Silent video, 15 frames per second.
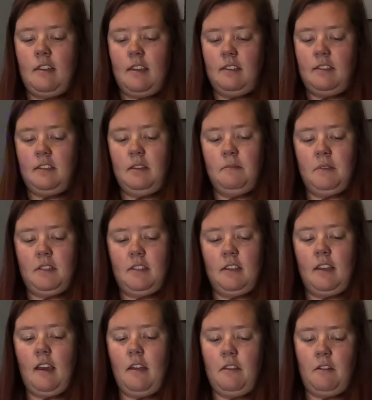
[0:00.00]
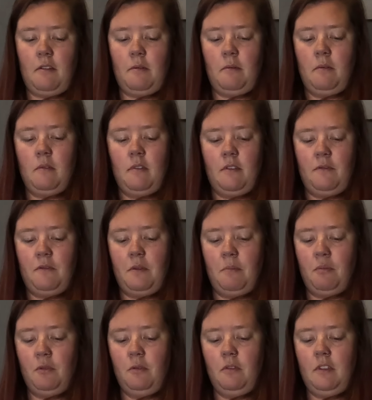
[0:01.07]
that seam is together, if we
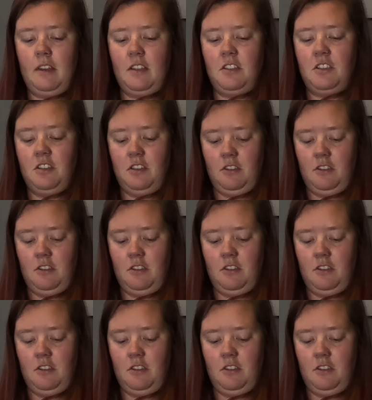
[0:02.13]
pull this,